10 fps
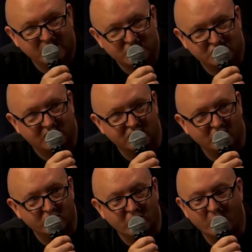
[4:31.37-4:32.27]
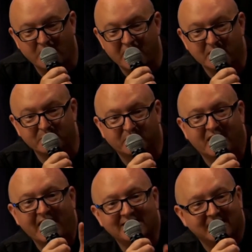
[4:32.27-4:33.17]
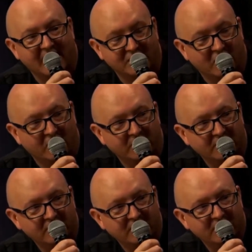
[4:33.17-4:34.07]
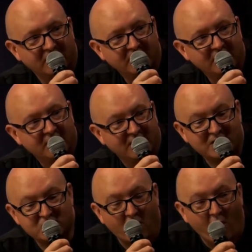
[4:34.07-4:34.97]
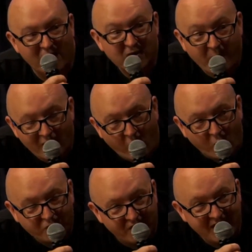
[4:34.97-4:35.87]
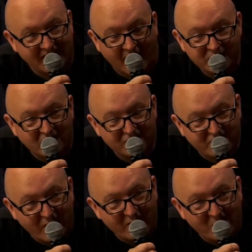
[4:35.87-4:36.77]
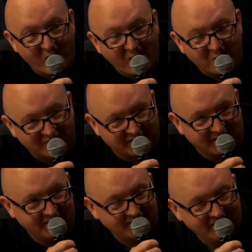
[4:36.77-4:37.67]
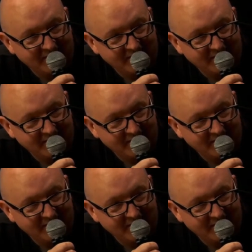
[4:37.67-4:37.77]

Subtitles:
that I don't know and then implied that I know. That's my whole thing, and I've done very well with it. Yeah.